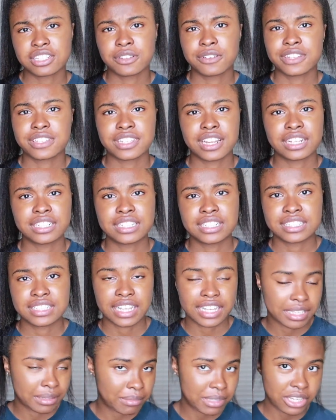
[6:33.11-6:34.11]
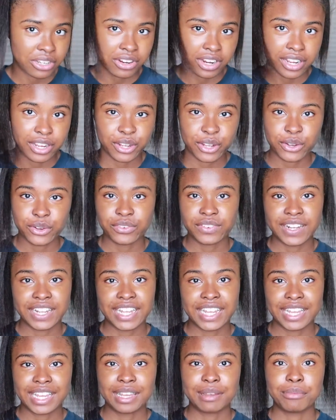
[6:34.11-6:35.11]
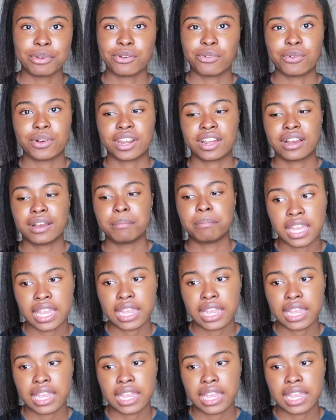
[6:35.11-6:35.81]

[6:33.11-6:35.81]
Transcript: so it's not just like me crying over him or whatnot.